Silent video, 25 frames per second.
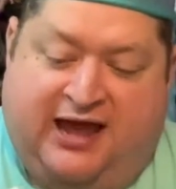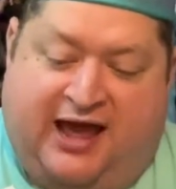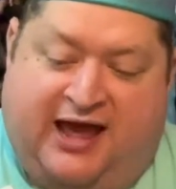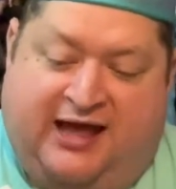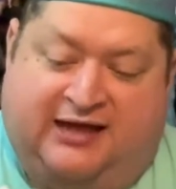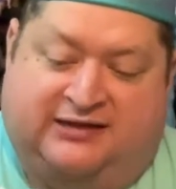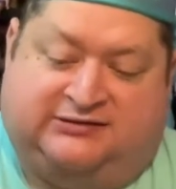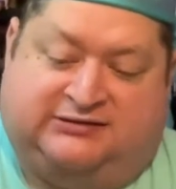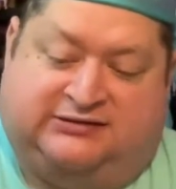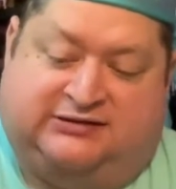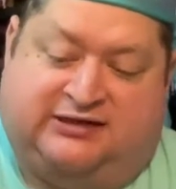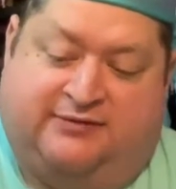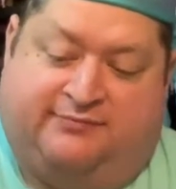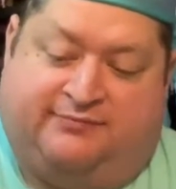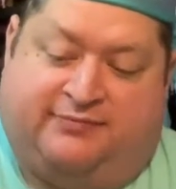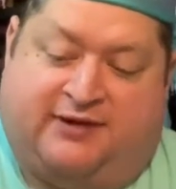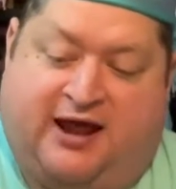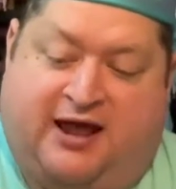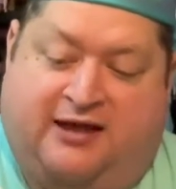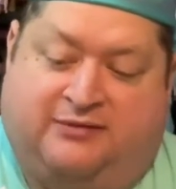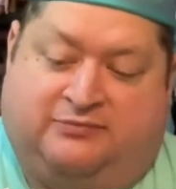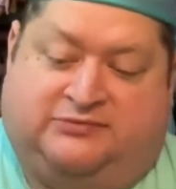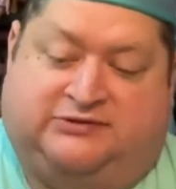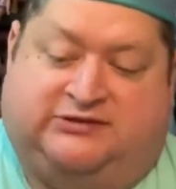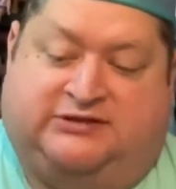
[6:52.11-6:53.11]
and
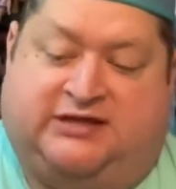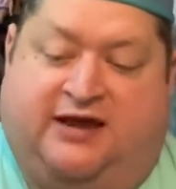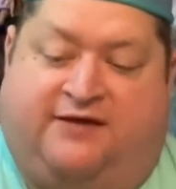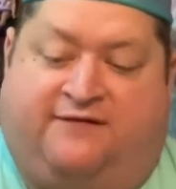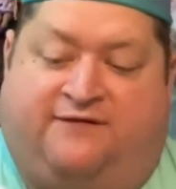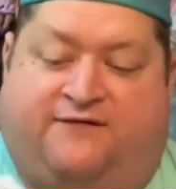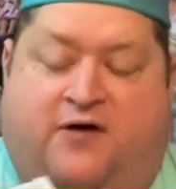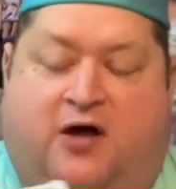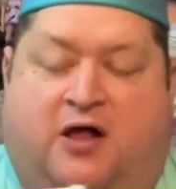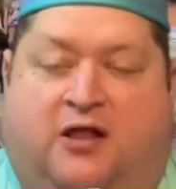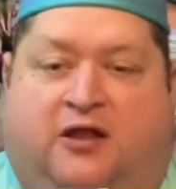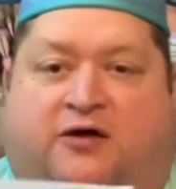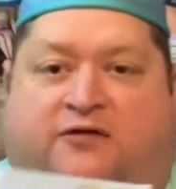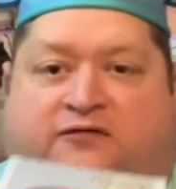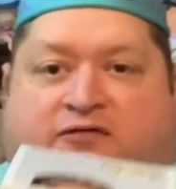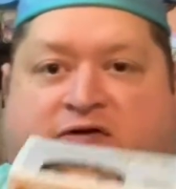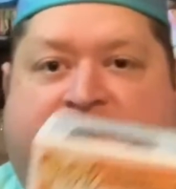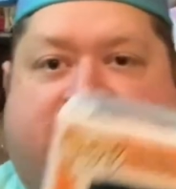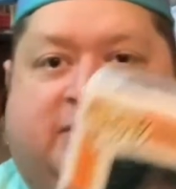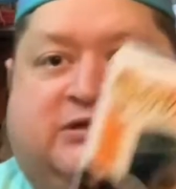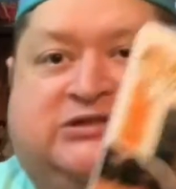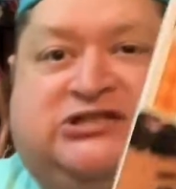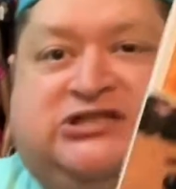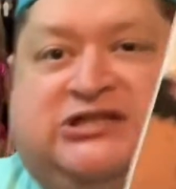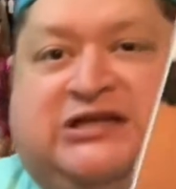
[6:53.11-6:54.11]
sometimes they fall over.
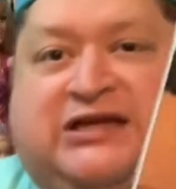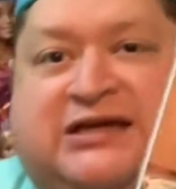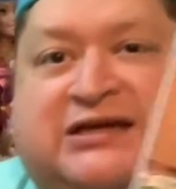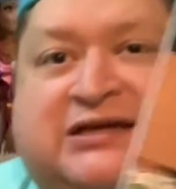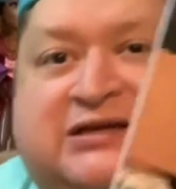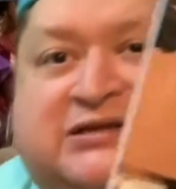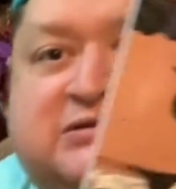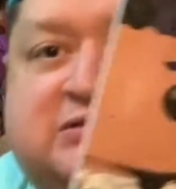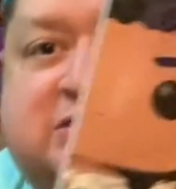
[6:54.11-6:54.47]
But she is